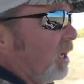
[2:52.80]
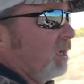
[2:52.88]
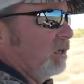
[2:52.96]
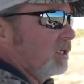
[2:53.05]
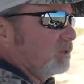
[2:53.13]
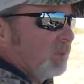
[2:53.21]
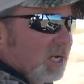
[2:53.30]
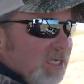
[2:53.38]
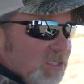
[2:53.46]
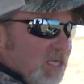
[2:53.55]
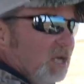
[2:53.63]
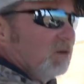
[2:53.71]
out and
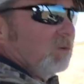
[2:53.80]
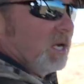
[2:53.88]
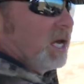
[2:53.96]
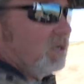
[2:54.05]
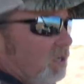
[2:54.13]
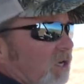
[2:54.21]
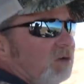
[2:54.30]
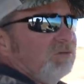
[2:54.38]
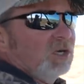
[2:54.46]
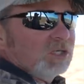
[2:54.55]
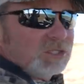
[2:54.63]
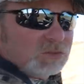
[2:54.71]
experience that. We got dove
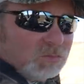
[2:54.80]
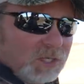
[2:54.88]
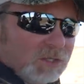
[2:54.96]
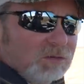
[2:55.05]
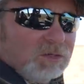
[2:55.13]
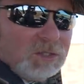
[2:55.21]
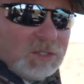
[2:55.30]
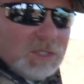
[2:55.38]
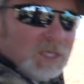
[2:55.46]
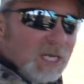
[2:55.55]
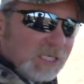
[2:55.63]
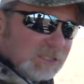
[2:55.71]
hunts as well.
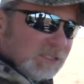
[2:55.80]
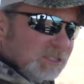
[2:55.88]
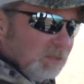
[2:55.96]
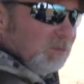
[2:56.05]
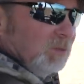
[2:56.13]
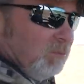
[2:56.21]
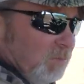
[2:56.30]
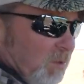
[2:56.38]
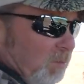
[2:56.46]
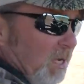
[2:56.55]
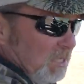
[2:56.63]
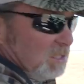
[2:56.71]
Actually, some of
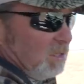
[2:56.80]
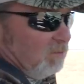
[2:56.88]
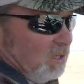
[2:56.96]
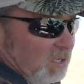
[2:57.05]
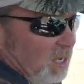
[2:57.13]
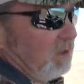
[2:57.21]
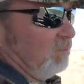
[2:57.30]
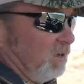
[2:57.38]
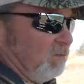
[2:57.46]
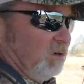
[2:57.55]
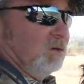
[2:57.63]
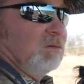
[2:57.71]
the, the best dove hunting I've
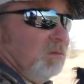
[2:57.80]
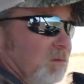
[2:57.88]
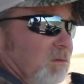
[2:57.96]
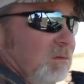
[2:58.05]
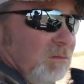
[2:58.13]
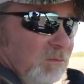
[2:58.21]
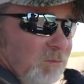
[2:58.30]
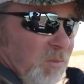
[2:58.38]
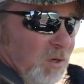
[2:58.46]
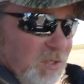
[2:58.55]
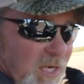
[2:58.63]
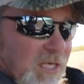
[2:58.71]
ever
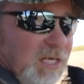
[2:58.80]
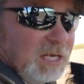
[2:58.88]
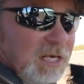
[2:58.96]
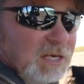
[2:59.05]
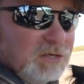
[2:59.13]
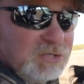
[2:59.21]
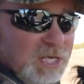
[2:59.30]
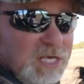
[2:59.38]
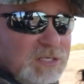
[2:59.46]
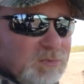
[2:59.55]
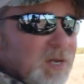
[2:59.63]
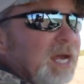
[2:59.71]
partaken in or
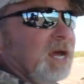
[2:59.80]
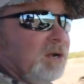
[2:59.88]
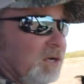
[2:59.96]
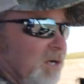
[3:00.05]
seen's been out